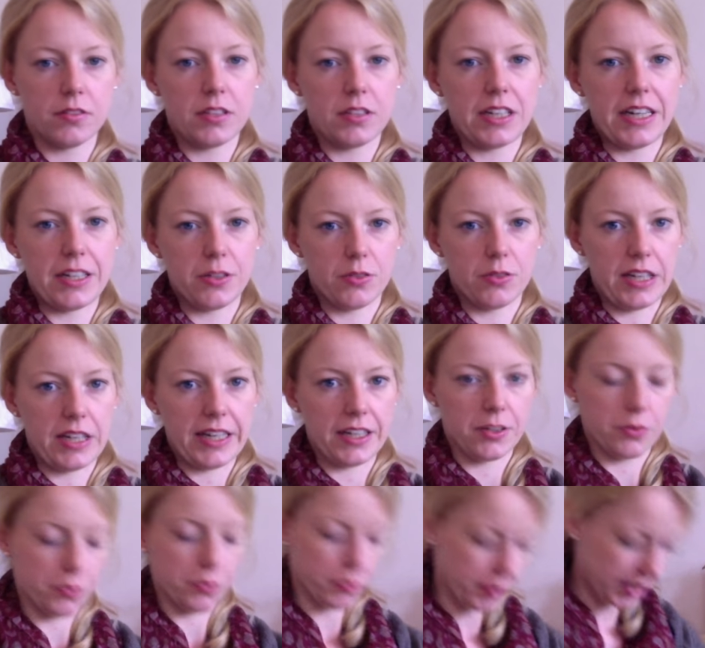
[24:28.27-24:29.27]
I don't like it
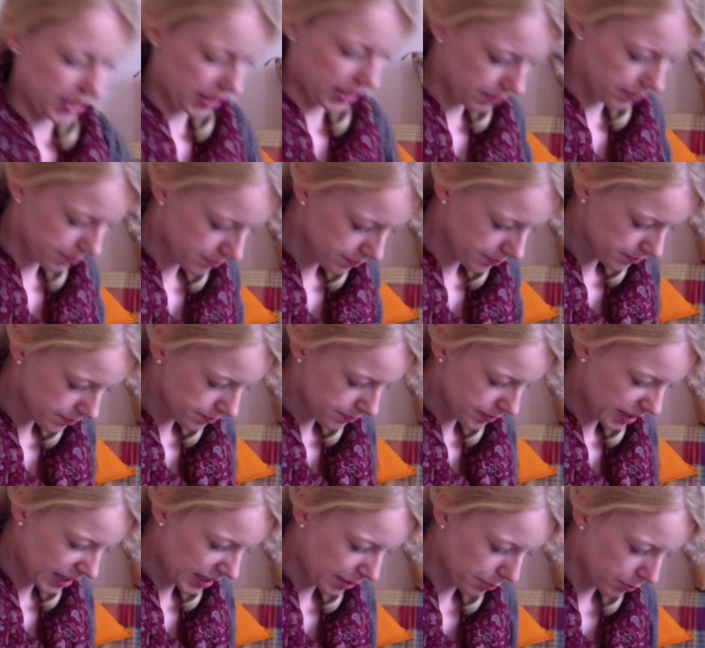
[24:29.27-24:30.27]
freaky.
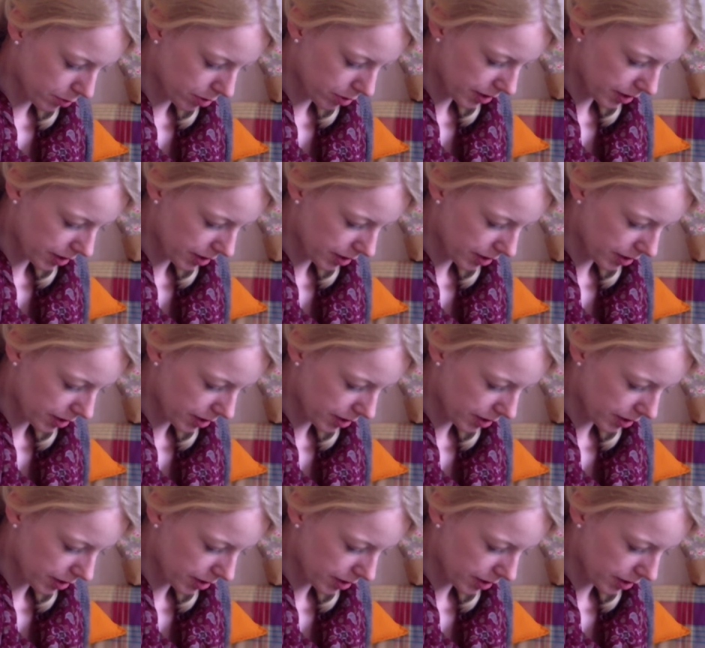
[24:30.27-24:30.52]
I'm more